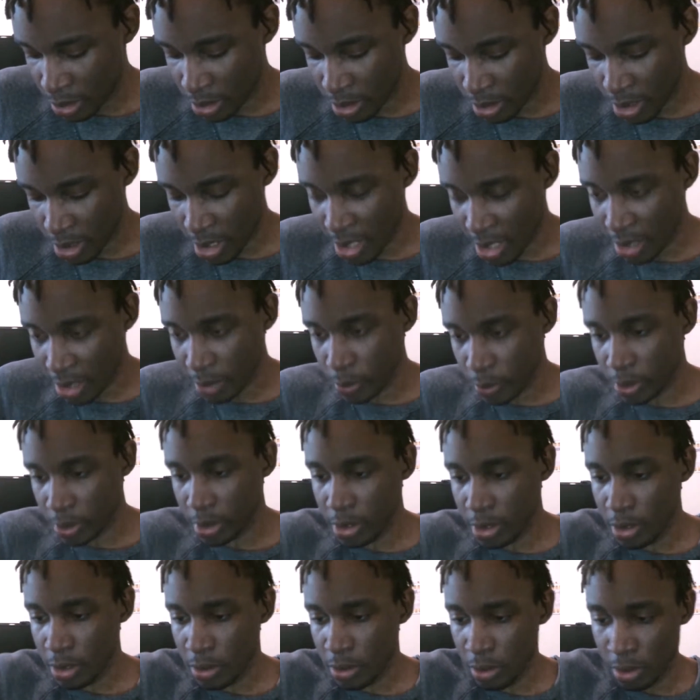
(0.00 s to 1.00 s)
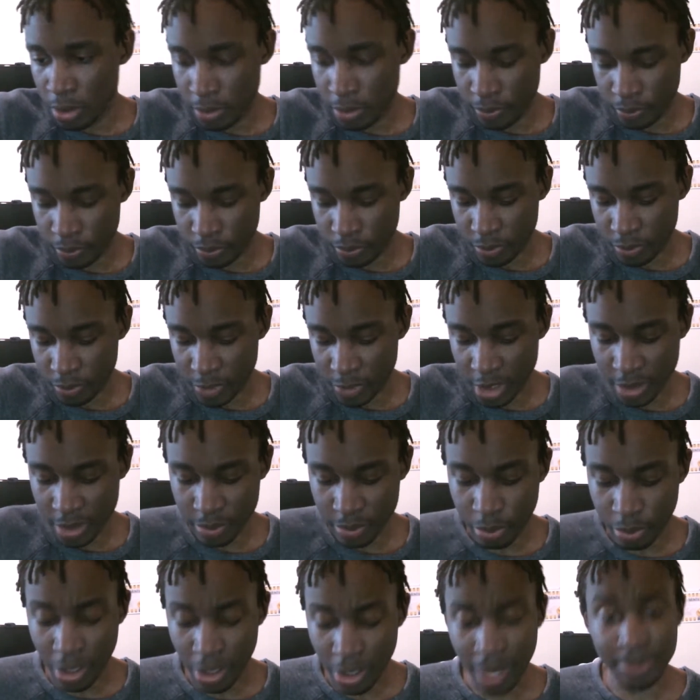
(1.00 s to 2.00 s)
Yeah, there we go.
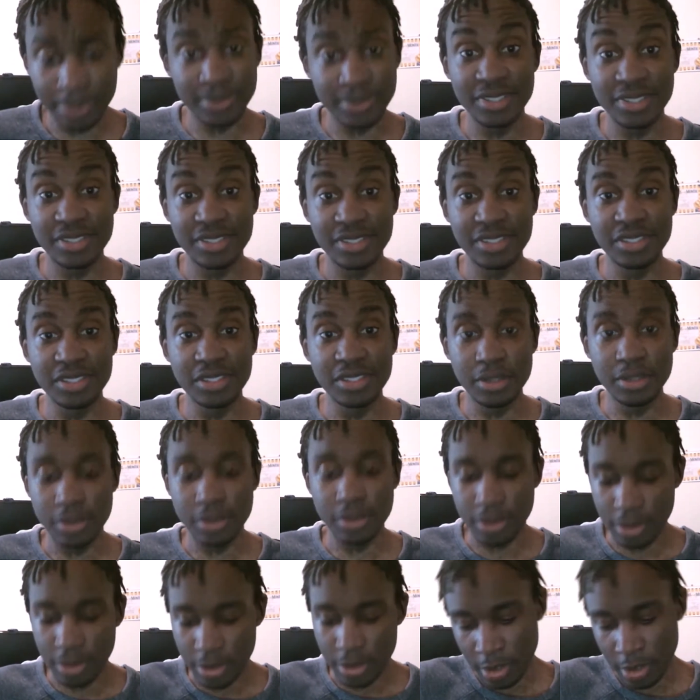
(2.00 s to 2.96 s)
Pop the seal.